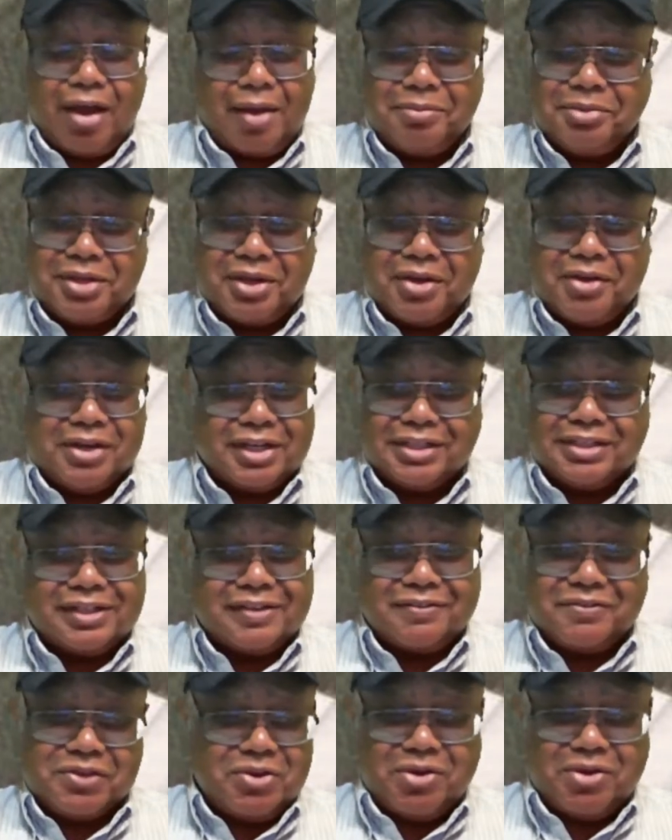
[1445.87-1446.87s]
No, I'm
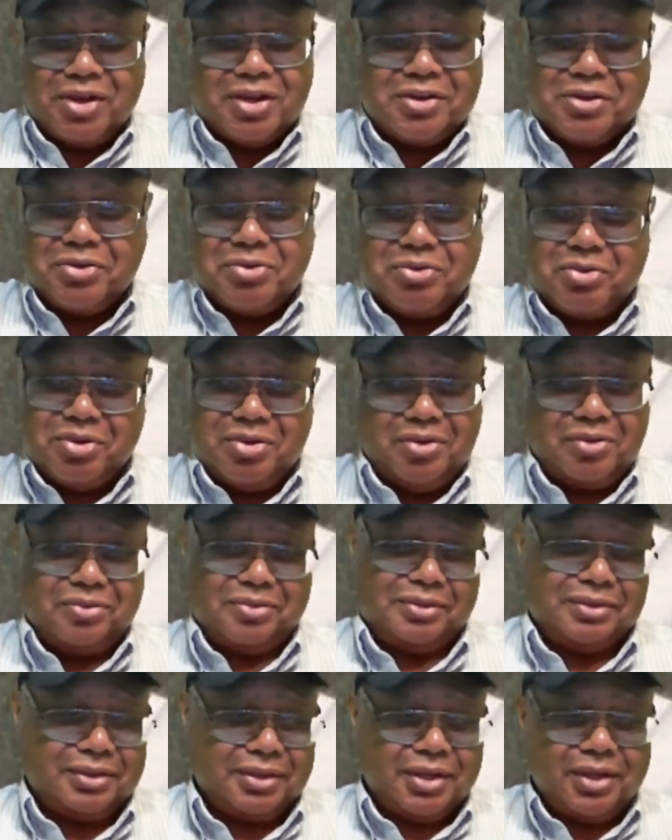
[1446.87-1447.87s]
talking stuff you can
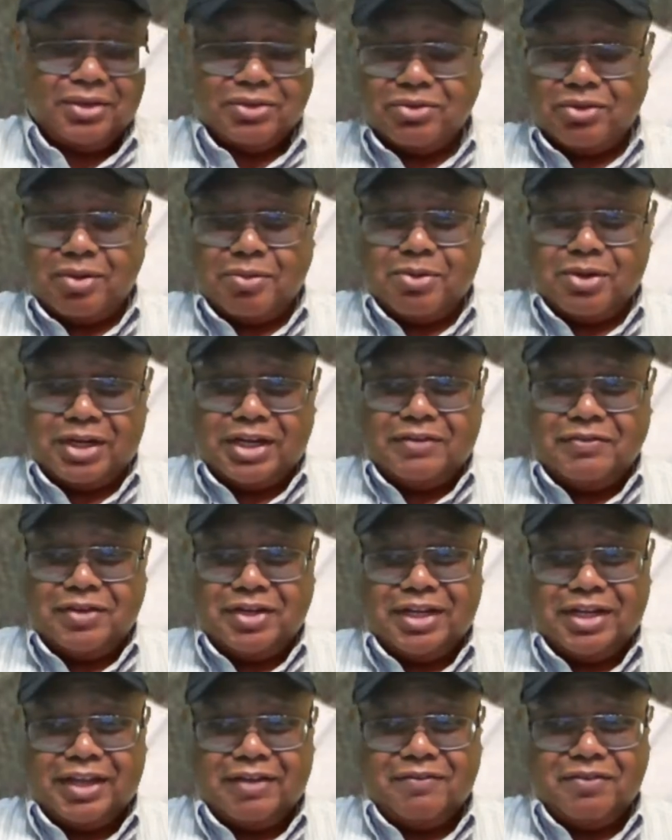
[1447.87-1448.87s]
Google. So I'm
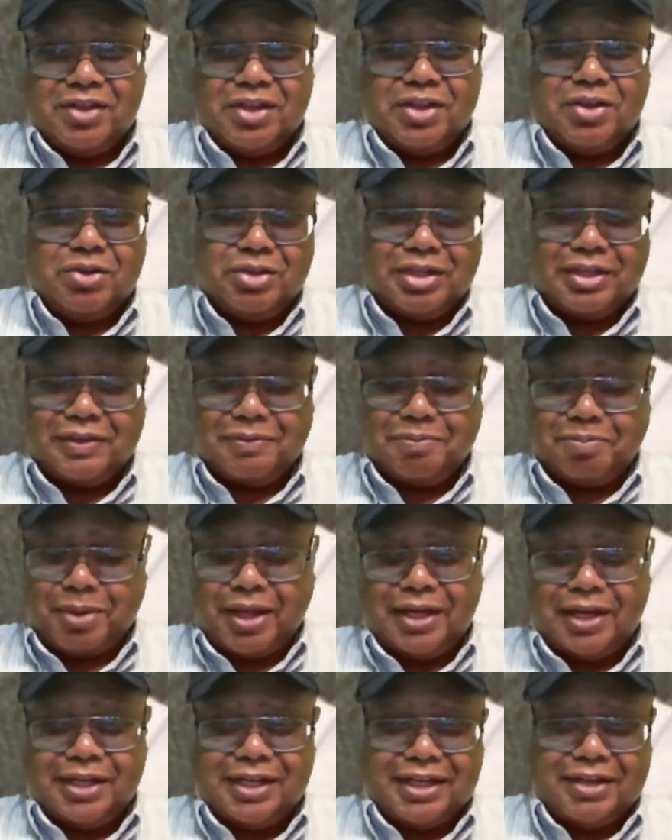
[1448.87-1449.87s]
going to even give you
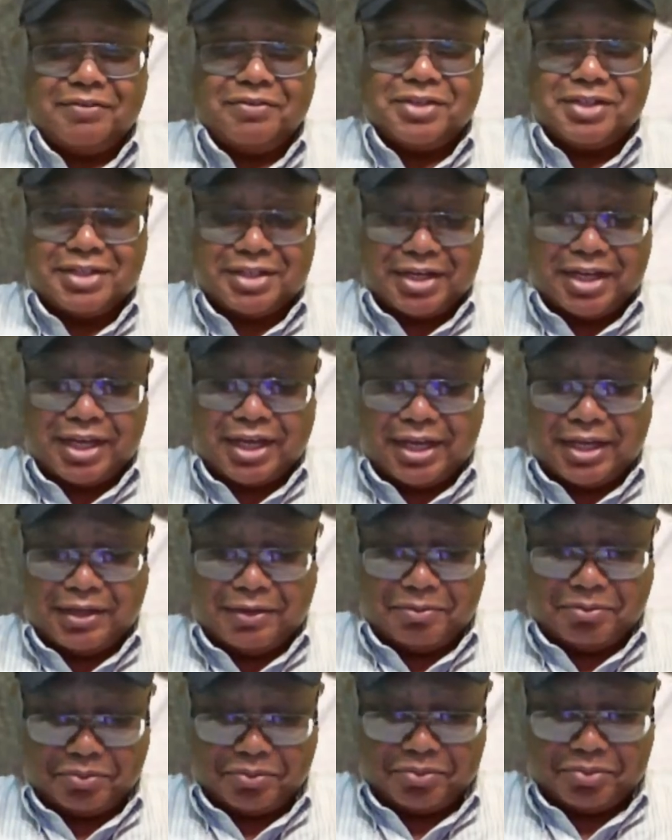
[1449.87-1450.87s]
the spelling of his
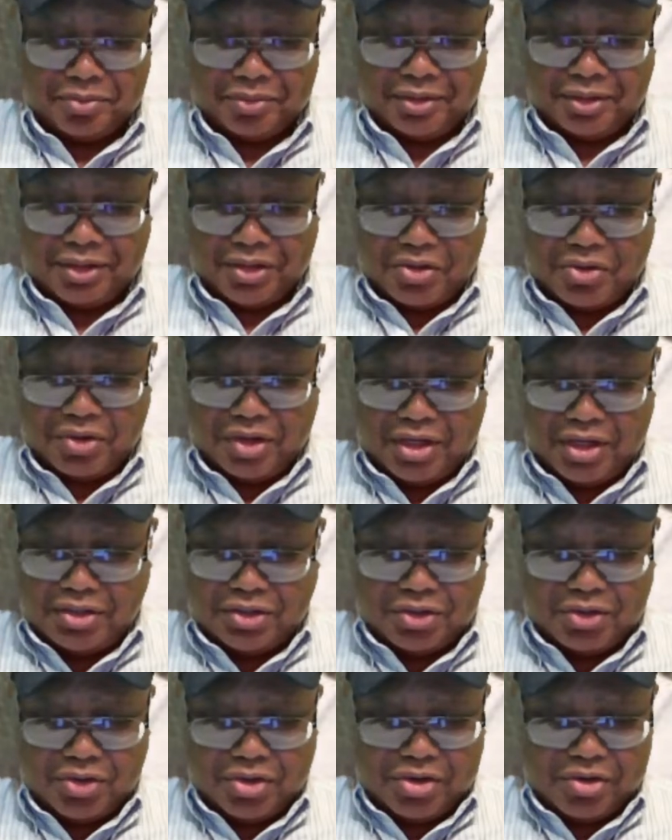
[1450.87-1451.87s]
name.
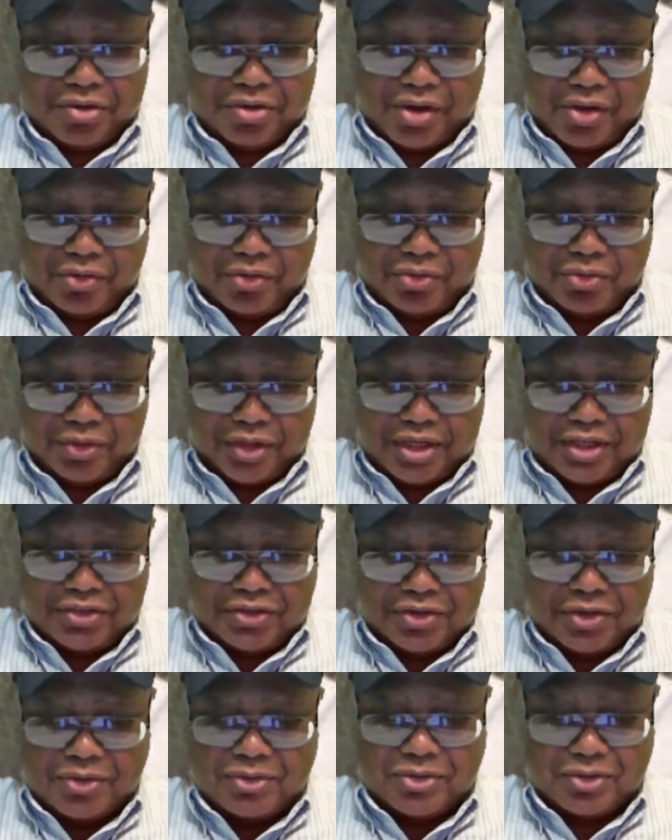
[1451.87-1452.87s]
You can do your own
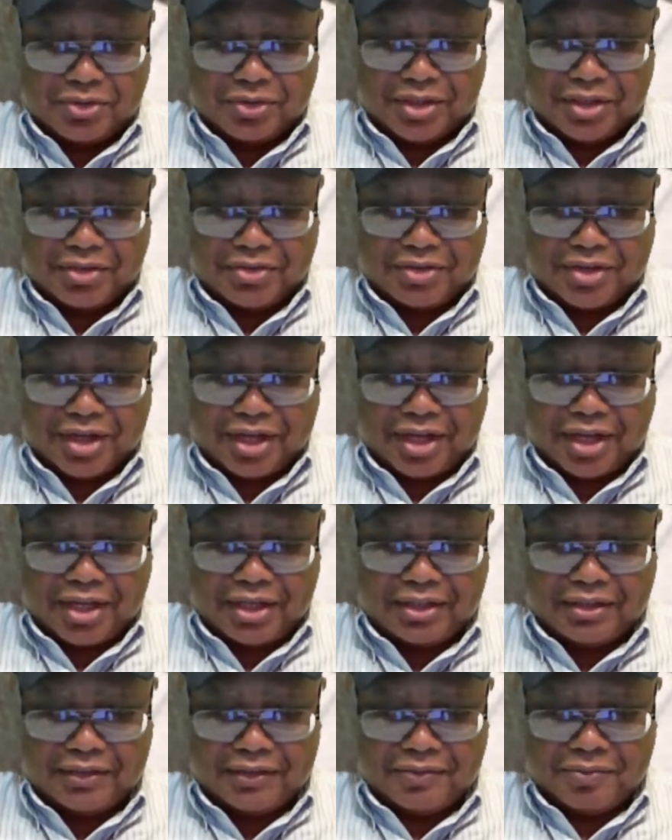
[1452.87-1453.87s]
research on this
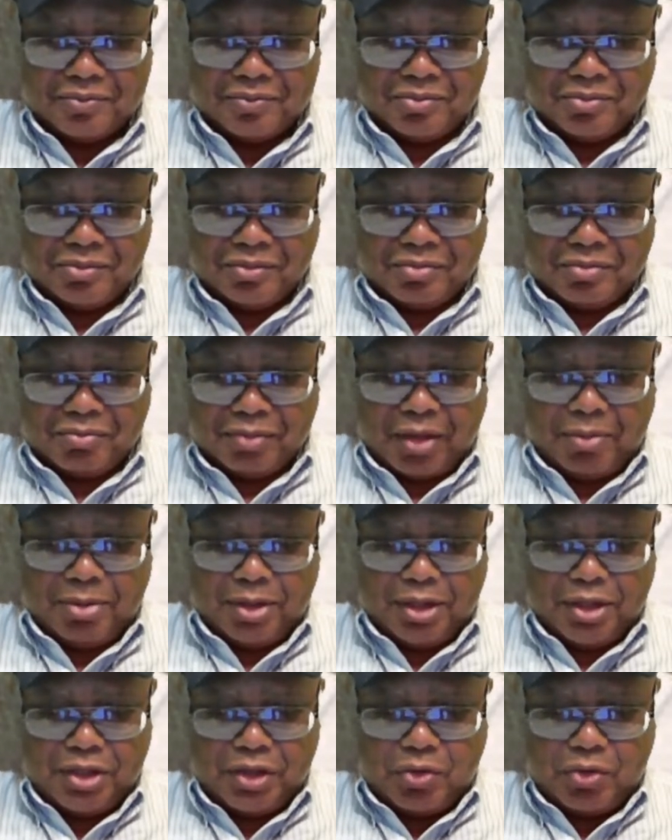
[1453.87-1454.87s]
guy.
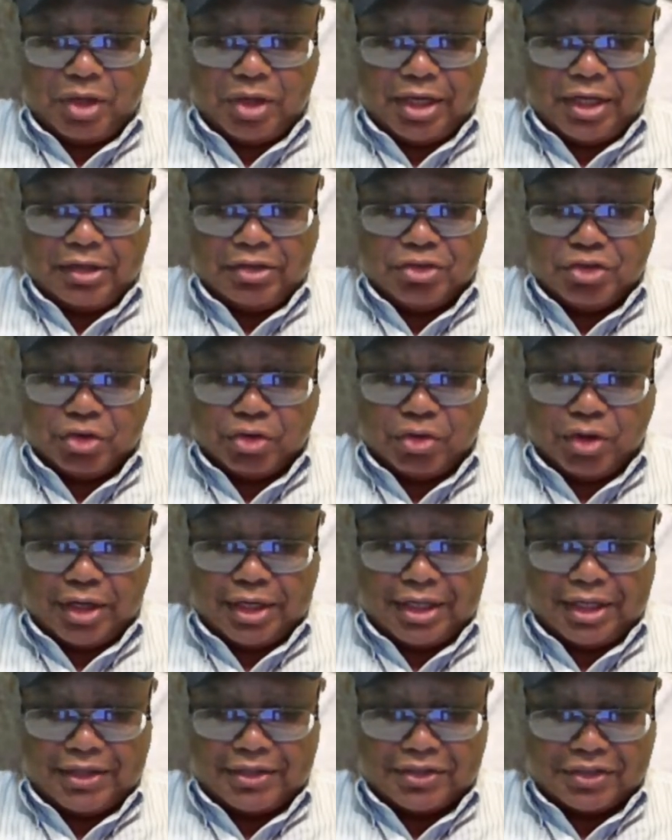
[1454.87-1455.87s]
Maybe you can
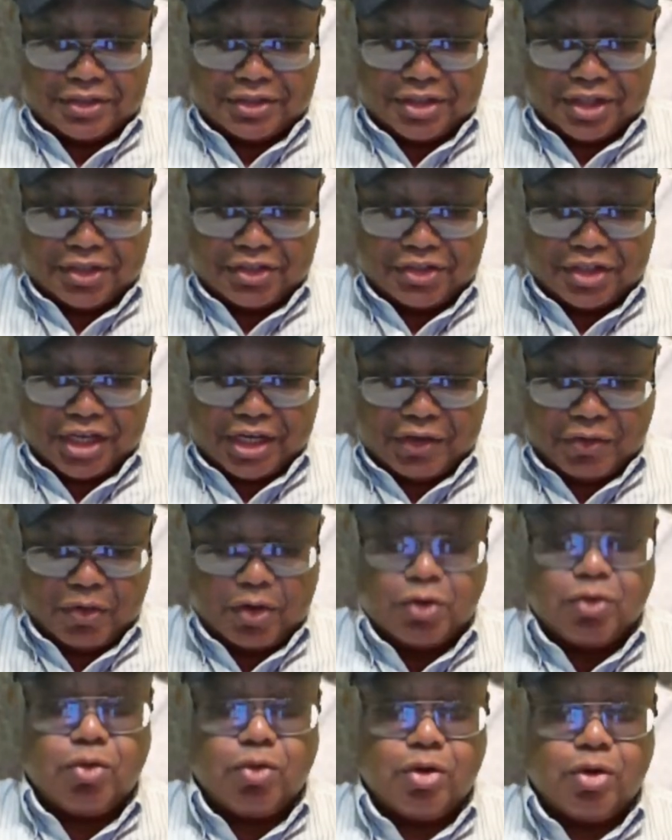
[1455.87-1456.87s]
join the
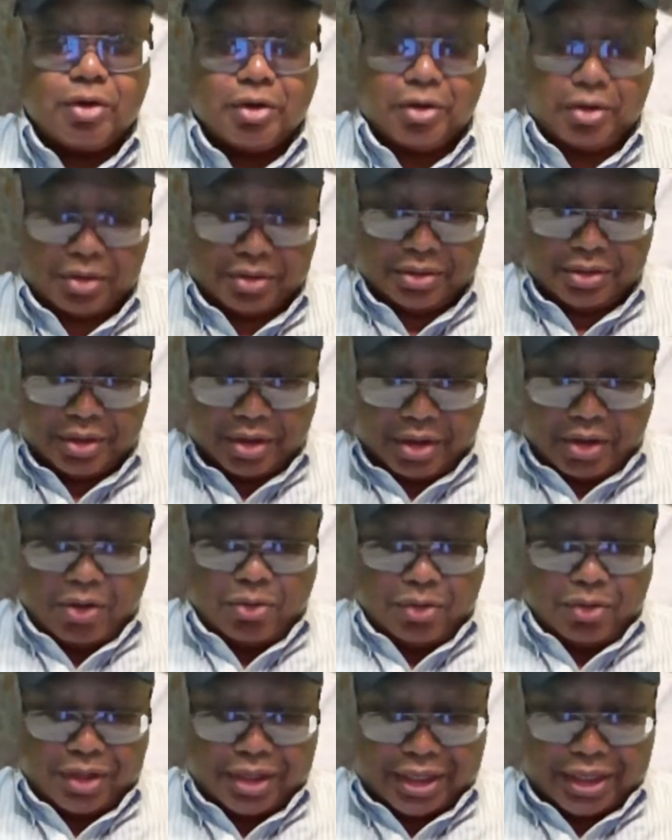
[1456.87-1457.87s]
secret order.
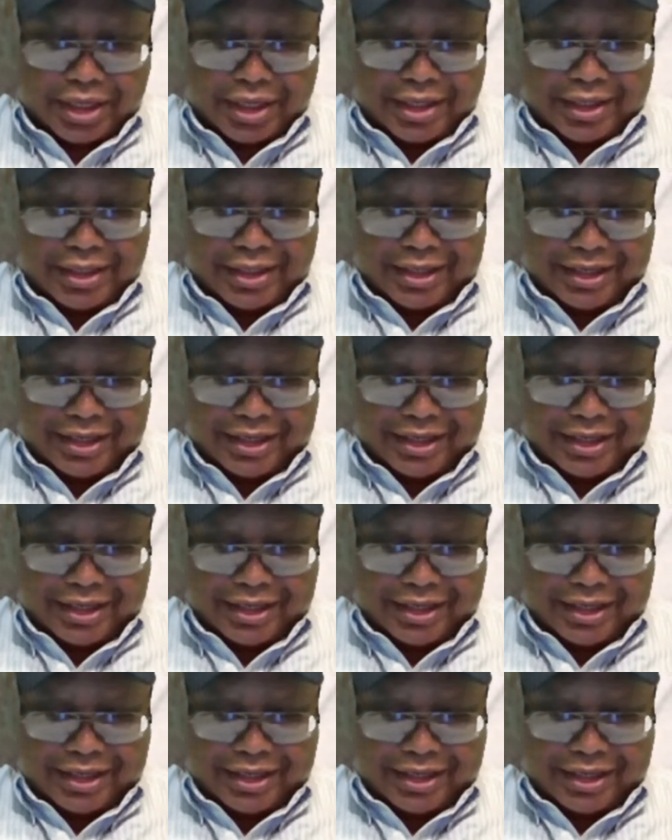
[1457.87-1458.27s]
Okay.